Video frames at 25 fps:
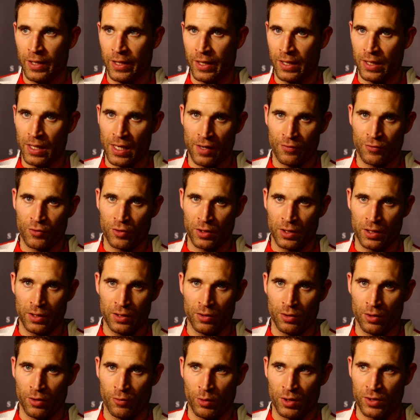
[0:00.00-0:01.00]
And after, you
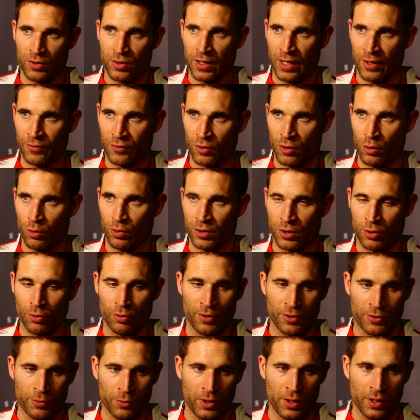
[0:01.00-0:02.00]
know, after going
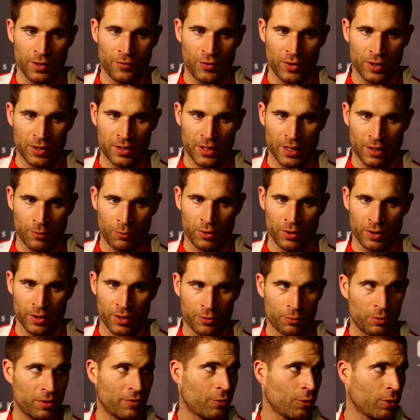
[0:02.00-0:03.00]
2-3, if you said we're
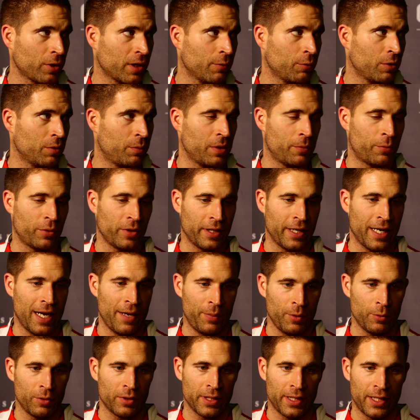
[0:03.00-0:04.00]
in the 3-4 game, we'd be pretty
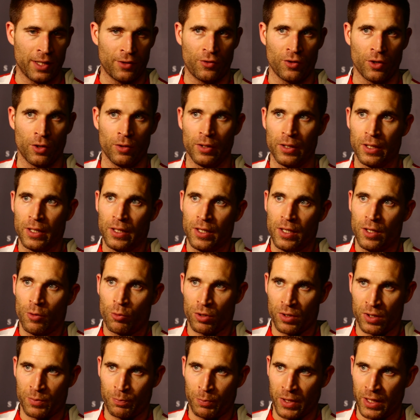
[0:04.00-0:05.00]
happy with that. So
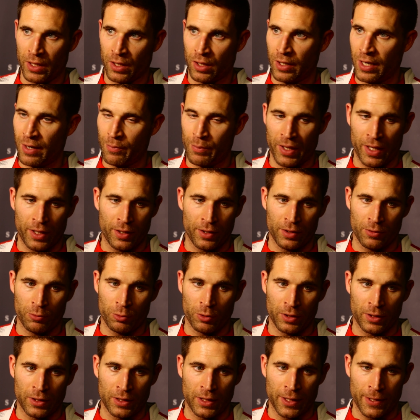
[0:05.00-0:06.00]
we're playing a lot better.
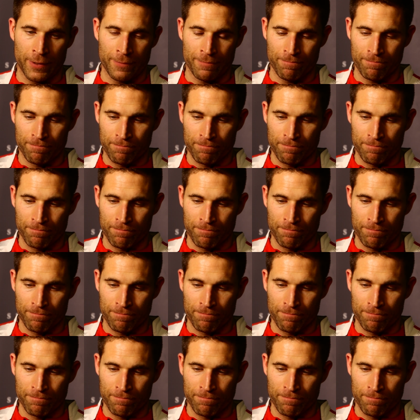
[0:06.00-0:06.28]
We're,